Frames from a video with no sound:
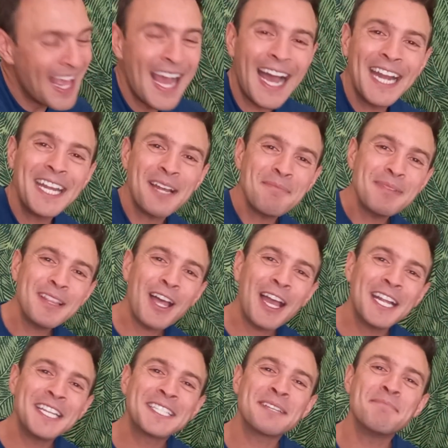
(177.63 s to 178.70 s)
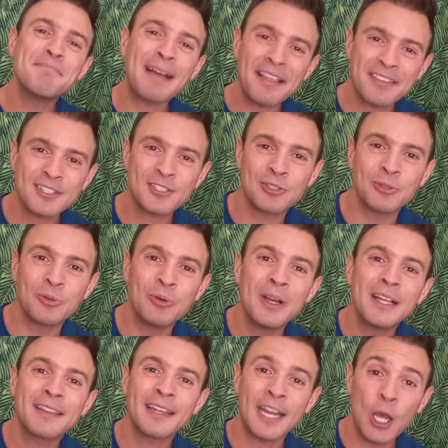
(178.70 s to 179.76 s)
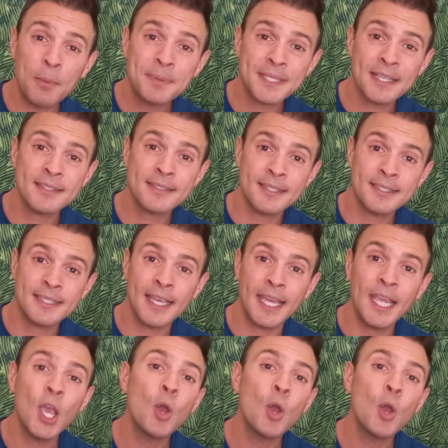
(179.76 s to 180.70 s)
A number line is a maths tool that helps us to see